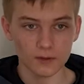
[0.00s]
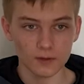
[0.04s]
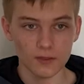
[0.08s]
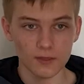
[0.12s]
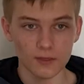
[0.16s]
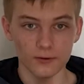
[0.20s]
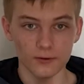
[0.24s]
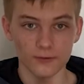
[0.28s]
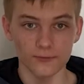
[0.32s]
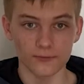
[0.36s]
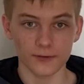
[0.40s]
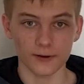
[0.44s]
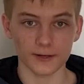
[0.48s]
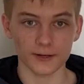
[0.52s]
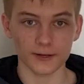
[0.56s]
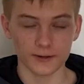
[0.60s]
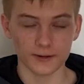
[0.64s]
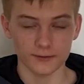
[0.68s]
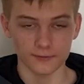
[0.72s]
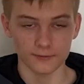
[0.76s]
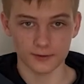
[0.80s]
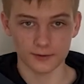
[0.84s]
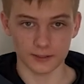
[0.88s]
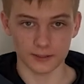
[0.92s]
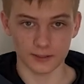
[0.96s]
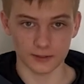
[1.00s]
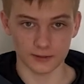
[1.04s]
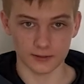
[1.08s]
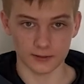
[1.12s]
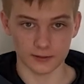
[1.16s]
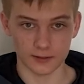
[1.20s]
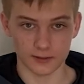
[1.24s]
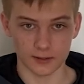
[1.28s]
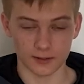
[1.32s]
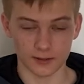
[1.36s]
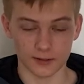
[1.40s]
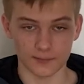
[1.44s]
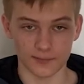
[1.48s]
The very convenient
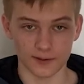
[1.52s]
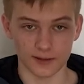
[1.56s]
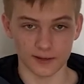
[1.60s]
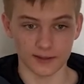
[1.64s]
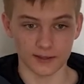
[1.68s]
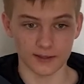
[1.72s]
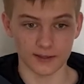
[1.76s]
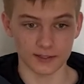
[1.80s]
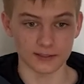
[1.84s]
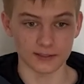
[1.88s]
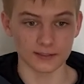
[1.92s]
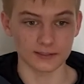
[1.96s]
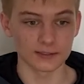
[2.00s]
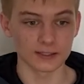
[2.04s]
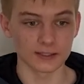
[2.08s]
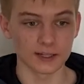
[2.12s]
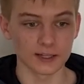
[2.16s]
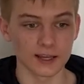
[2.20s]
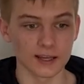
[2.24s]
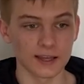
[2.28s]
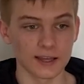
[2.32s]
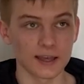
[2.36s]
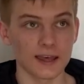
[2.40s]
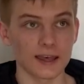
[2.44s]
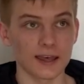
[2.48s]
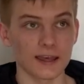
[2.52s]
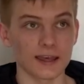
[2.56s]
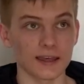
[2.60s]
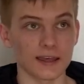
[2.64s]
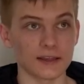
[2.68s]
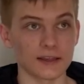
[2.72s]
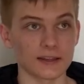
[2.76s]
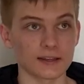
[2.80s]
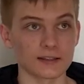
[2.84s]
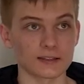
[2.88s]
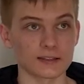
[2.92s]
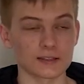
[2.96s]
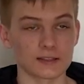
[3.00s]
thing about this
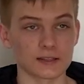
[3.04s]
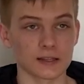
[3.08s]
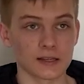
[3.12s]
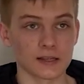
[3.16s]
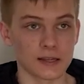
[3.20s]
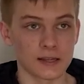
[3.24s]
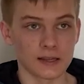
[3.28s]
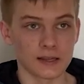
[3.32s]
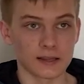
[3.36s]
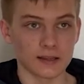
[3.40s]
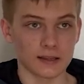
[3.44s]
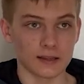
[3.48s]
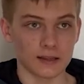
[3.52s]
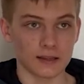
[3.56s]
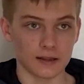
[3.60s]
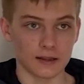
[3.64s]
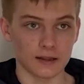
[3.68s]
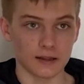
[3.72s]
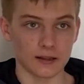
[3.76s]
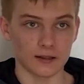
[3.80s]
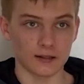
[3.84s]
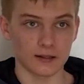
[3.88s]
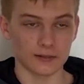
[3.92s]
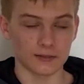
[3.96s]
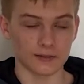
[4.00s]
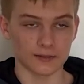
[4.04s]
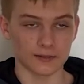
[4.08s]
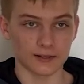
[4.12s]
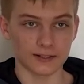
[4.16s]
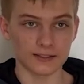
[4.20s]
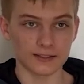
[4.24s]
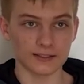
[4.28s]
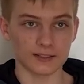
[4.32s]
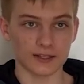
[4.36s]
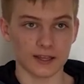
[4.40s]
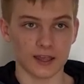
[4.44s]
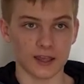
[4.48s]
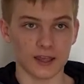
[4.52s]
is, let's
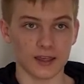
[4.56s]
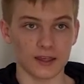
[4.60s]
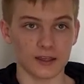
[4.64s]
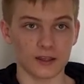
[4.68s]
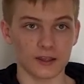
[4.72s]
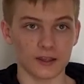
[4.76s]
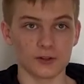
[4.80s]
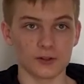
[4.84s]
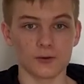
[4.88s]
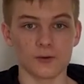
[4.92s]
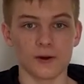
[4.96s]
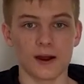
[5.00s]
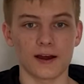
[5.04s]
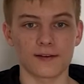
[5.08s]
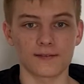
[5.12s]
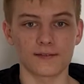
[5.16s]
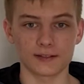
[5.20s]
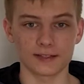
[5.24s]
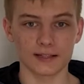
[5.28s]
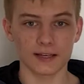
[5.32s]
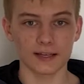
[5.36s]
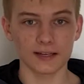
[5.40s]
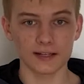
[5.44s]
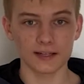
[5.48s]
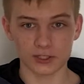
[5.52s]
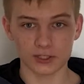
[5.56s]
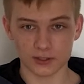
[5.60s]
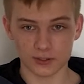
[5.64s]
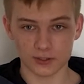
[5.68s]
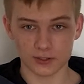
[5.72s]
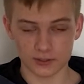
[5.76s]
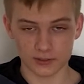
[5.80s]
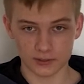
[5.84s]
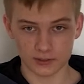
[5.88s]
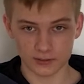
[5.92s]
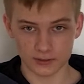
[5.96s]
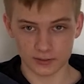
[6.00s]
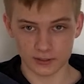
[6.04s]
say you have a data
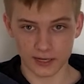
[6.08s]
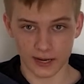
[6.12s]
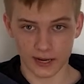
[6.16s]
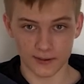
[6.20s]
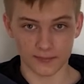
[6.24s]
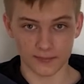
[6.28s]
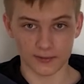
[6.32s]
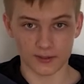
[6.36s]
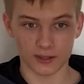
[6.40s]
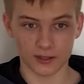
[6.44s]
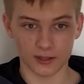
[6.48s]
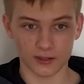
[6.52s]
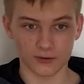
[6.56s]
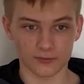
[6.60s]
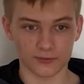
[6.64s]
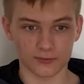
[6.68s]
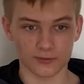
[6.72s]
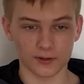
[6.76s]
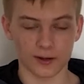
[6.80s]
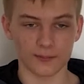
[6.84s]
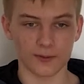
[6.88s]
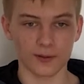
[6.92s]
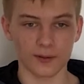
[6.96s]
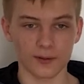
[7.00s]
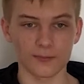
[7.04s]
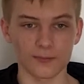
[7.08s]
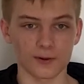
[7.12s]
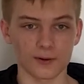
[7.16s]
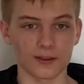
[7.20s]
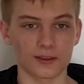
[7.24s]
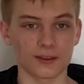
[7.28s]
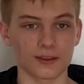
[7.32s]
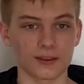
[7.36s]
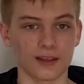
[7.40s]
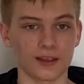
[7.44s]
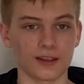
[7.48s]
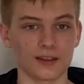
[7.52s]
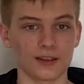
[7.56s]
type that you've come up with
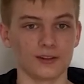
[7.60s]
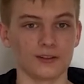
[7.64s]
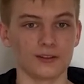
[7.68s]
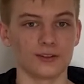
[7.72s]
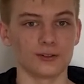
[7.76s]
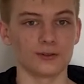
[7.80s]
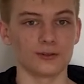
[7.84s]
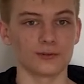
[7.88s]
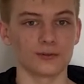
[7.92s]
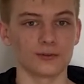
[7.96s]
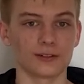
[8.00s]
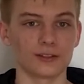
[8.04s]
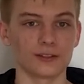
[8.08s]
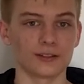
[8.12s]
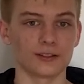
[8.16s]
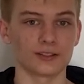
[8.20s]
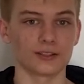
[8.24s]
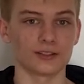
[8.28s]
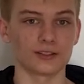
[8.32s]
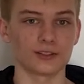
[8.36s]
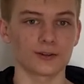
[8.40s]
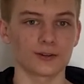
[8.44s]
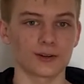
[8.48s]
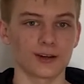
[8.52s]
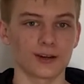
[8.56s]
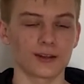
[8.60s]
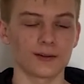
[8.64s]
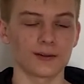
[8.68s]
and you really enjoy.